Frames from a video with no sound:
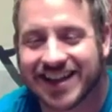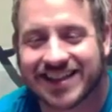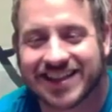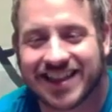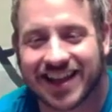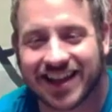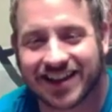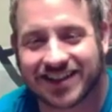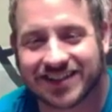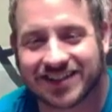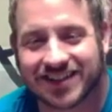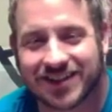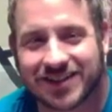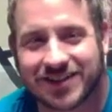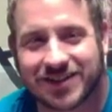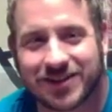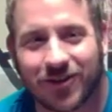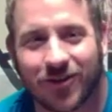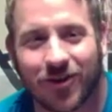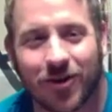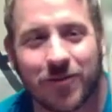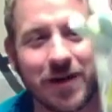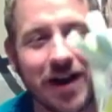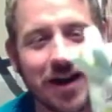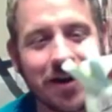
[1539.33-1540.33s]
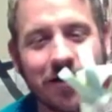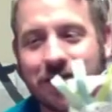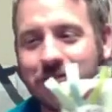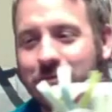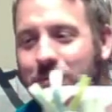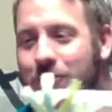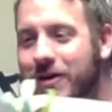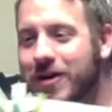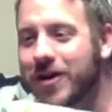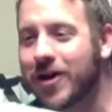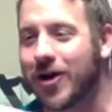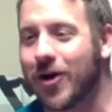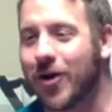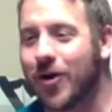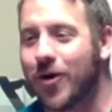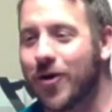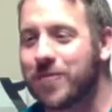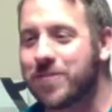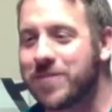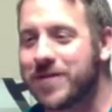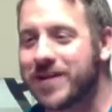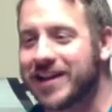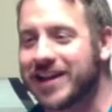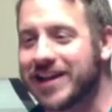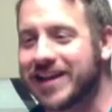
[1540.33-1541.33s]
That is adorable. I don't even want to
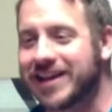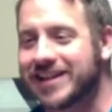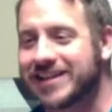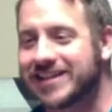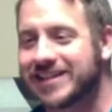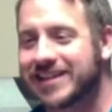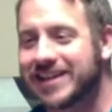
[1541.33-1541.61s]
open it.